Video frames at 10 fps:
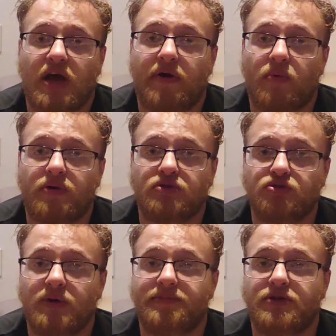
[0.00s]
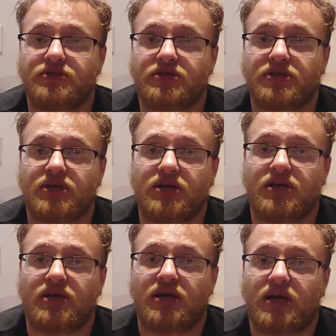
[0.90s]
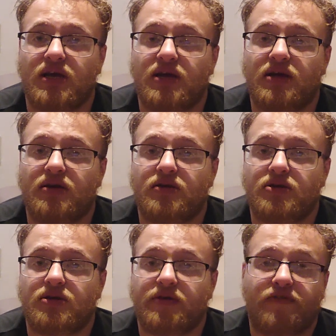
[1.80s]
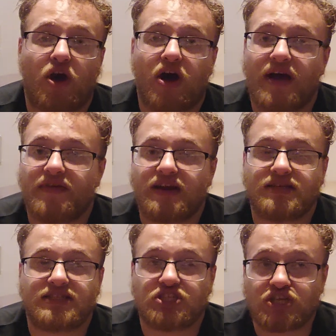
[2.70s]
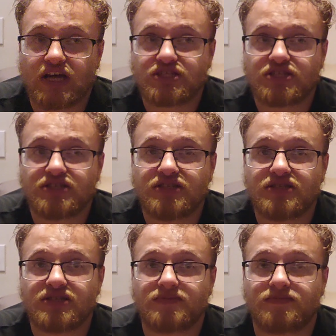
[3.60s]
how I want to do my music. And if y'all have any suggestions,